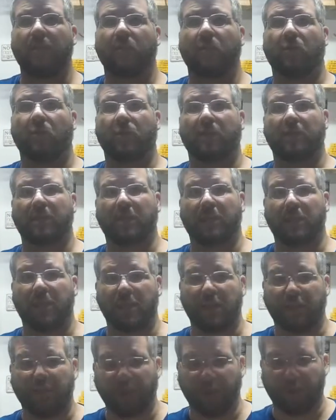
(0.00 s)
which is in
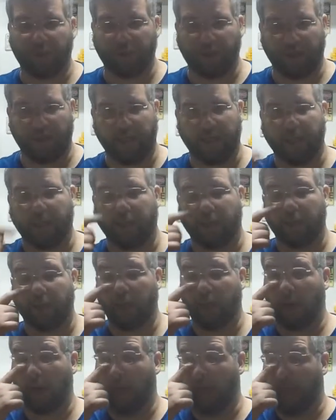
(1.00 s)
this shed here,
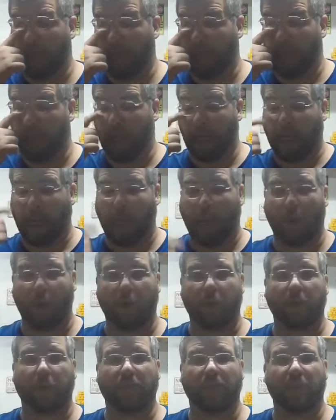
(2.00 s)
I want
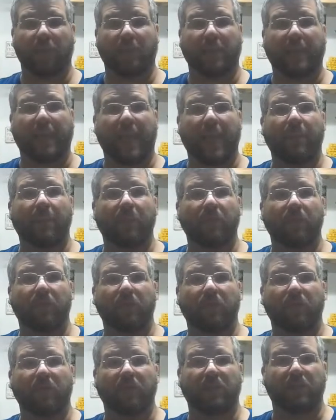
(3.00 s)
to go from a gamble
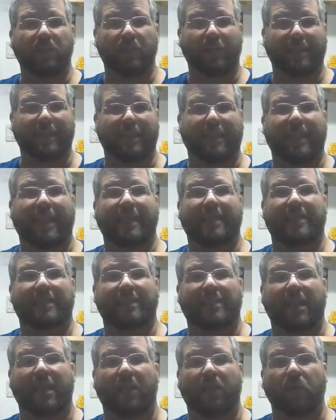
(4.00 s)
roofing to a slant
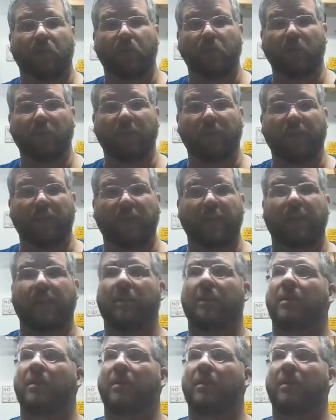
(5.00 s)
style roofing,